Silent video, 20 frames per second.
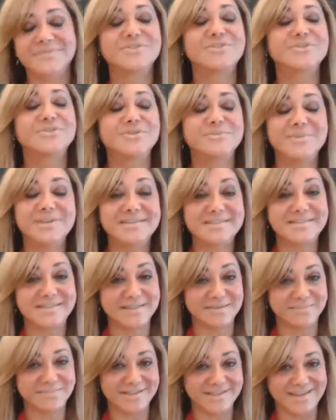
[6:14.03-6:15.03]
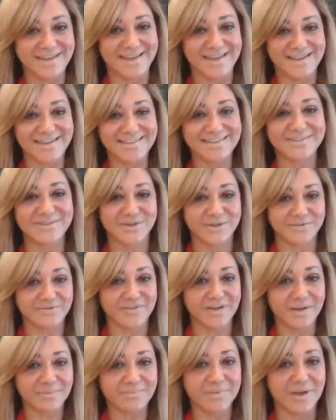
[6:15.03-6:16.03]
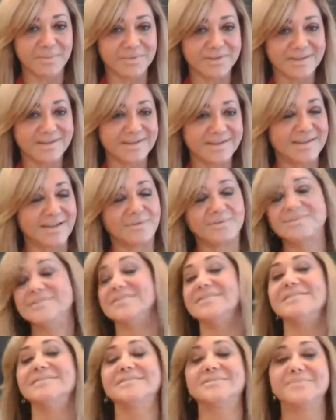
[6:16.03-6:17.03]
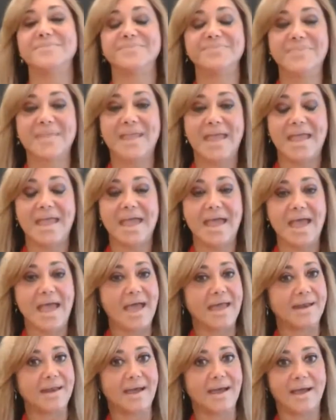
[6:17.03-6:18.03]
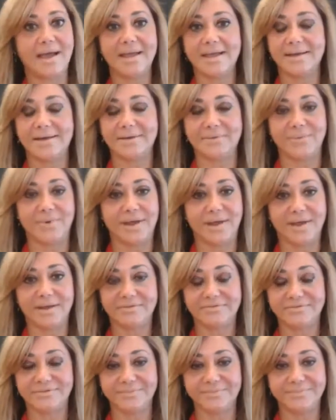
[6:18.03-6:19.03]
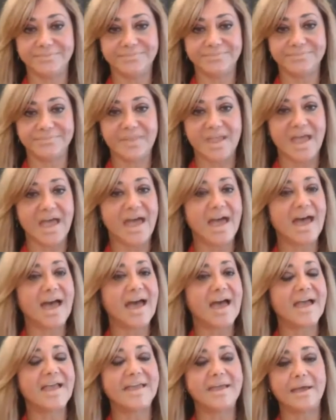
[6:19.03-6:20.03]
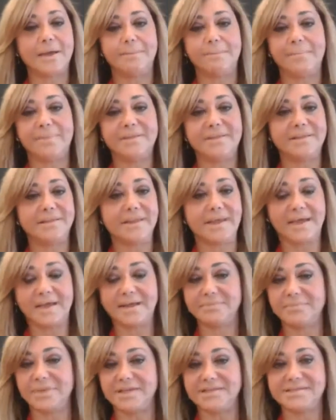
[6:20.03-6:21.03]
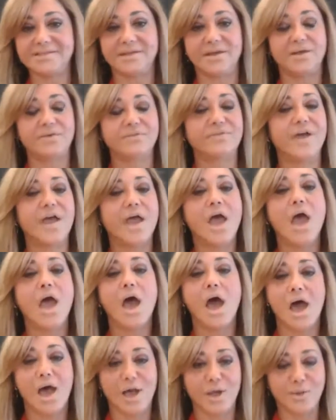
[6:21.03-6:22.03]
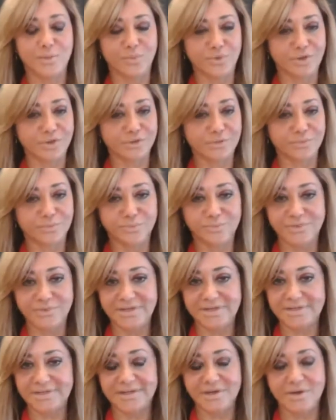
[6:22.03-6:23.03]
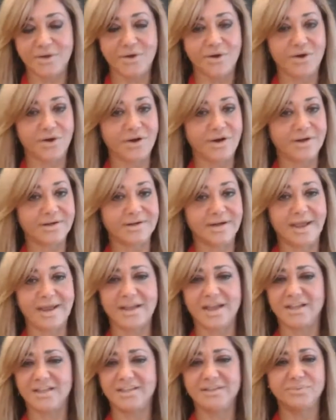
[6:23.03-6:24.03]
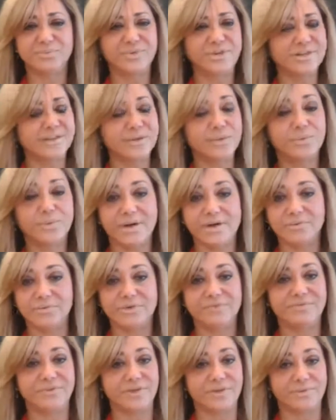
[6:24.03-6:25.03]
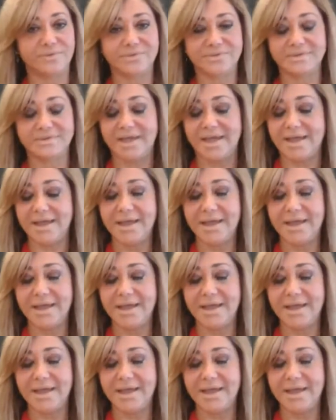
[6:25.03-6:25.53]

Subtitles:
CPA, certified public accountant, and I had arrived. I applied myself. I worked really hard and I got really great reviews.